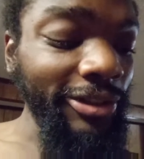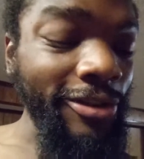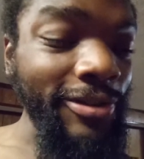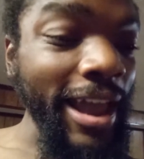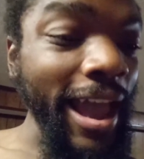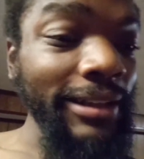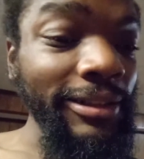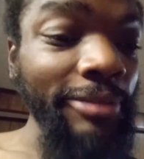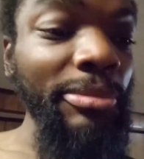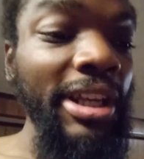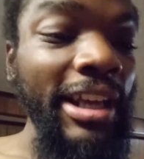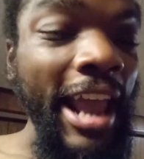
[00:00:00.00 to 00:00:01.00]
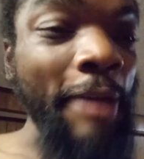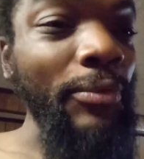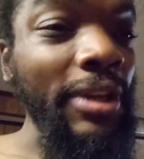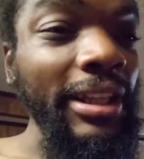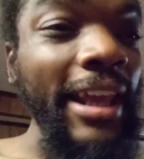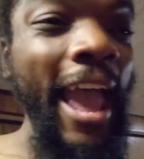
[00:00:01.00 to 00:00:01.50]
got to me and
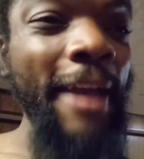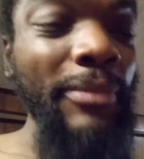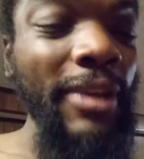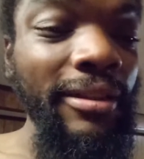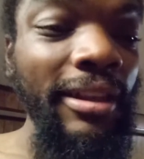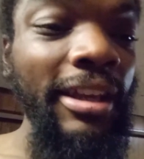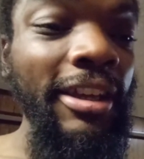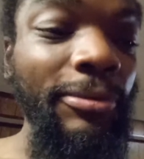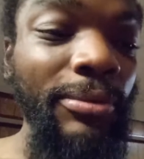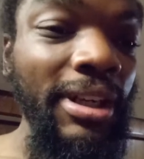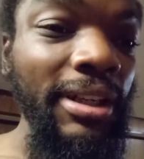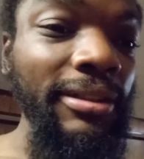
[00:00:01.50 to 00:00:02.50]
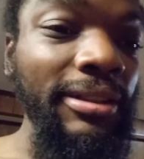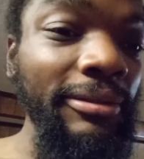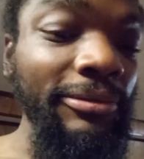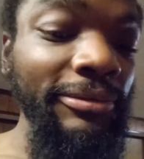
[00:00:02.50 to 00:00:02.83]
really had me thinking was